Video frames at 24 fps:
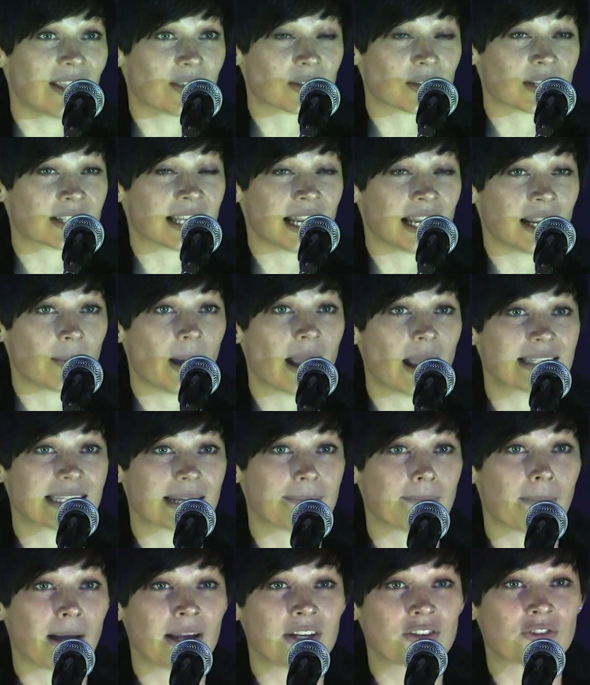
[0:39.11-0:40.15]
Your silhouette
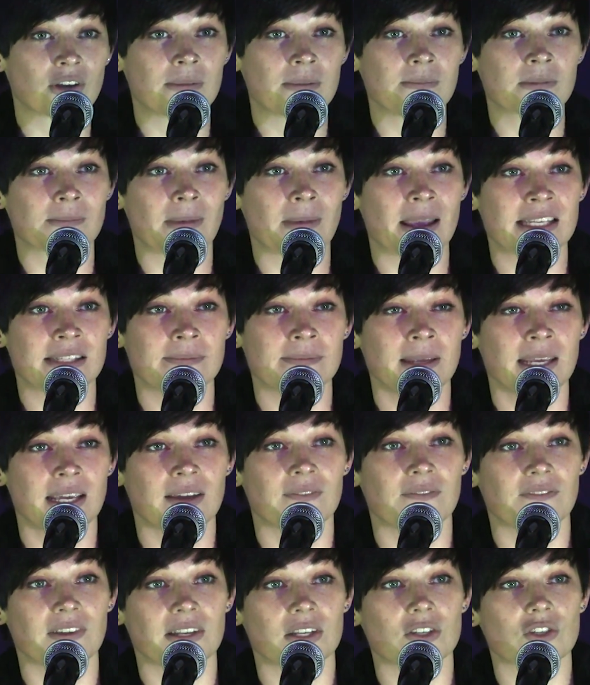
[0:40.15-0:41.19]
in my dreams makes me
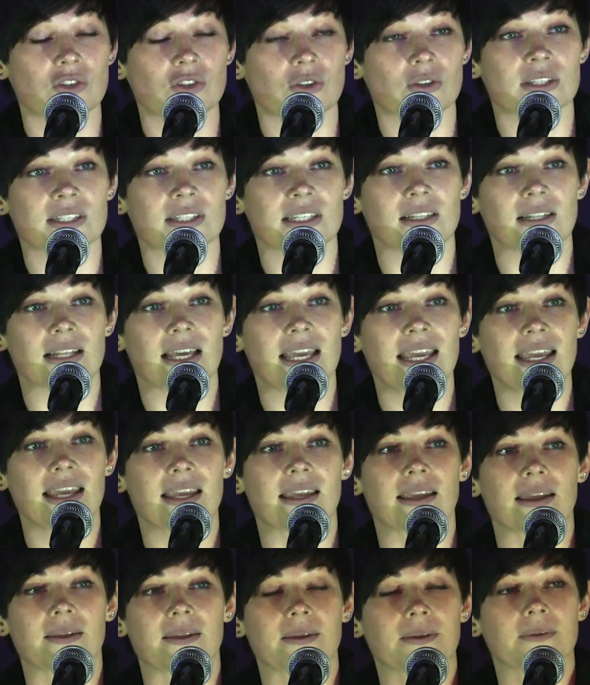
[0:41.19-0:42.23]
convinced you're still
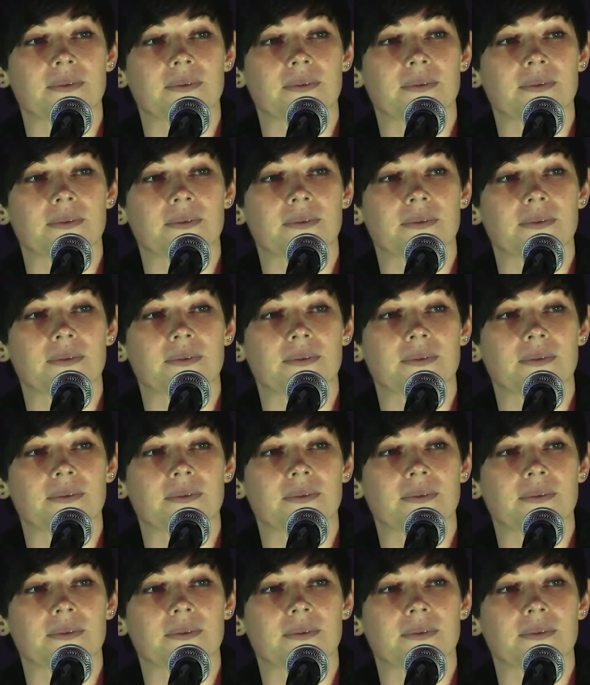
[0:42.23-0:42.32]
here.